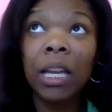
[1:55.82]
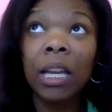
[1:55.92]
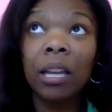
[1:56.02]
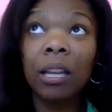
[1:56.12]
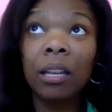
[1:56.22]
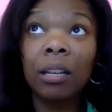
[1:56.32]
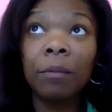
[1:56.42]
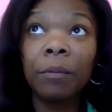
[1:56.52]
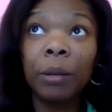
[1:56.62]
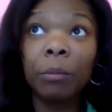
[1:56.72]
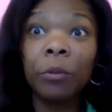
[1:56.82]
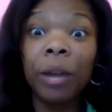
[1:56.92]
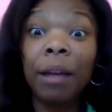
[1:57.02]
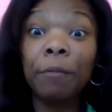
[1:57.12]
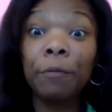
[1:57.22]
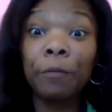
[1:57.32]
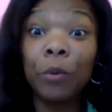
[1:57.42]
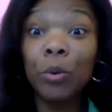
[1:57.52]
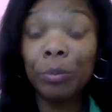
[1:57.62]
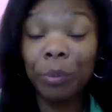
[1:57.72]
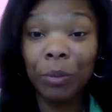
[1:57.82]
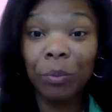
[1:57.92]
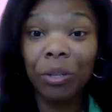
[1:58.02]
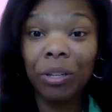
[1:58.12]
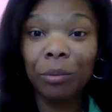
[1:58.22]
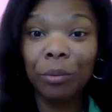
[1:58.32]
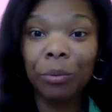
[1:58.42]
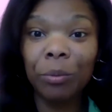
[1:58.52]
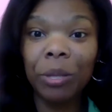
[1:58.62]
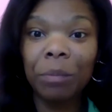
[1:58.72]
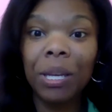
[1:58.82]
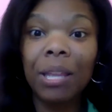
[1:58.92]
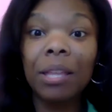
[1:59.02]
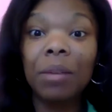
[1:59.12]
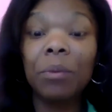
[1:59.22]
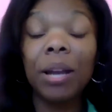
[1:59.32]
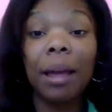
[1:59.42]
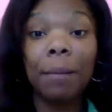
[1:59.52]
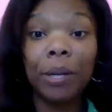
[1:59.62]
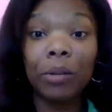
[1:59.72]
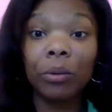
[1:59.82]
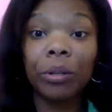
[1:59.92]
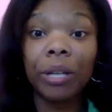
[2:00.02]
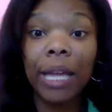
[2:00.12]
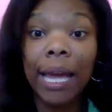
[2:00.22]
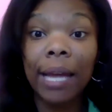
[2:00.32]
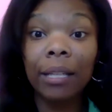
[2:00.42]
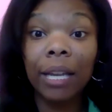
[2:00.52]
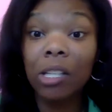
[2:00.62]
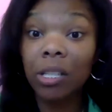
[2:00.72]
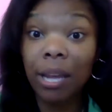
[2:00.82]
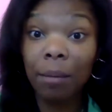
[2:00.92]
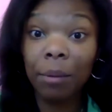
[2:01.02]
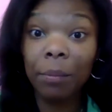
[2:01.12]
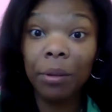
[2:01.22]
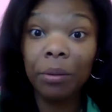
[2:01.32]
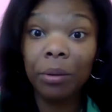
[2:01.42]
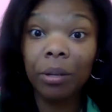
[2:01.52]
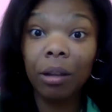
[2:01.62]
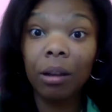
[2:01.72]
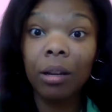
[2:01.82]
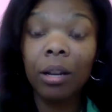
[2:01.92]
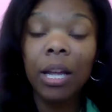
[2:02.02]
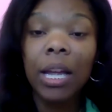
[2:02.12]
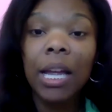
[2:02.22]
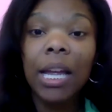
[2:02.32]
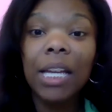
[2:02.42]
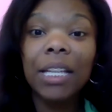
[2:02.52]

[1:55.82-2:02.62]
and a family friend. I had 4 people in the room with me. And then when I had my daughter, Callie, I just had my mother-in-law. And